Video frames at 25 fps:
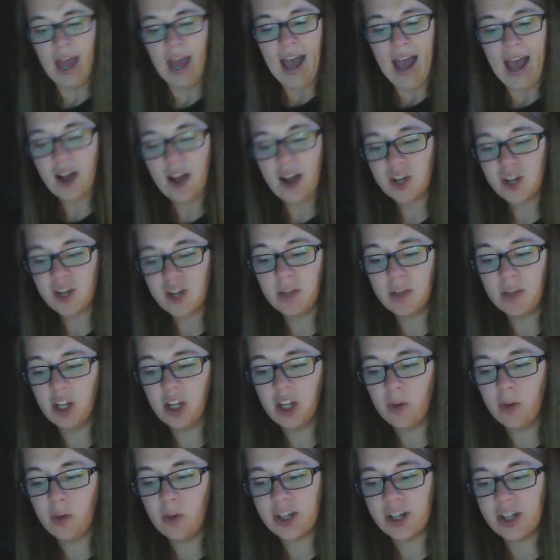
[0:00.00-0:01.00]
Out jumped a
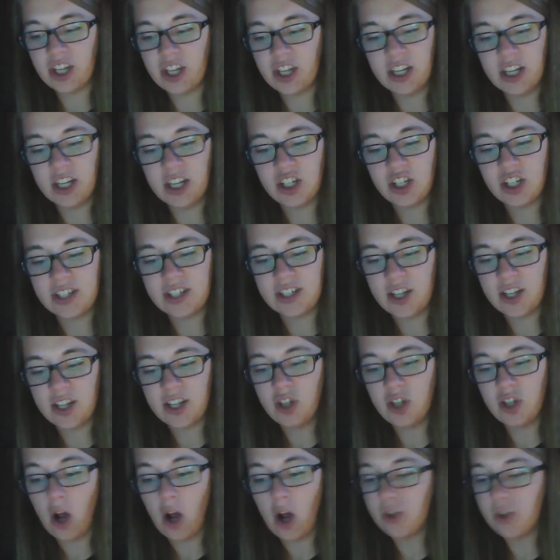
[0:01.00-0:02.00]
little red chicken and she said,
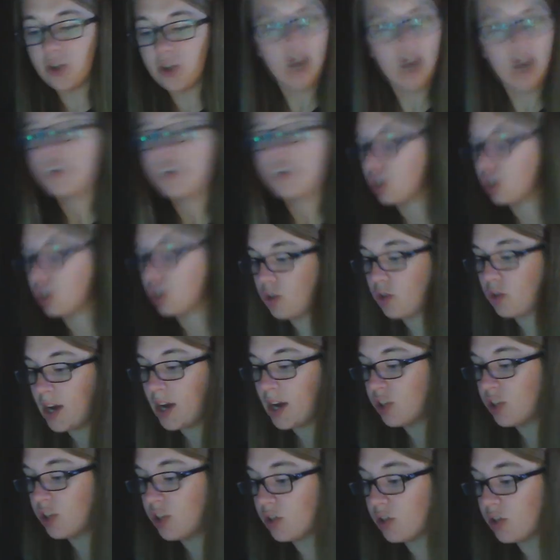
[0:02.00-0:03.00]
Don't talk to
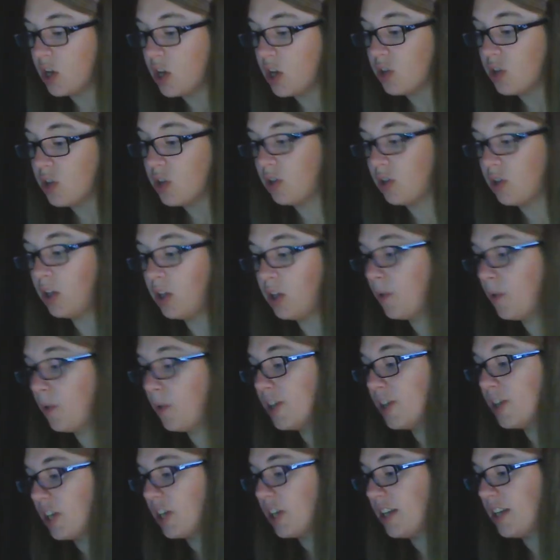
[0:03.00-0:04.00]
strangers! So Little
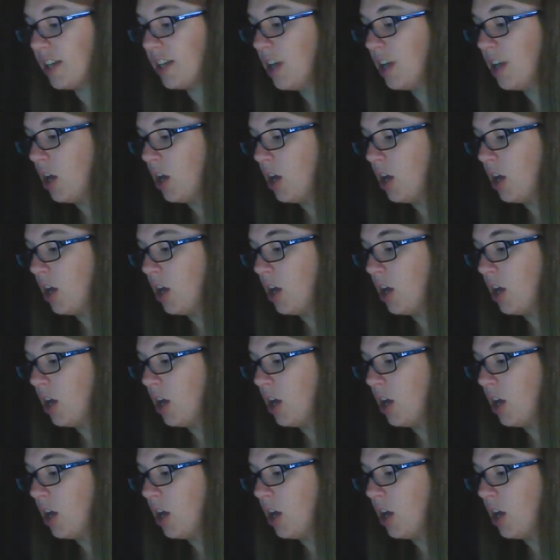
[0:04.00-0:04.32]
Red Chicken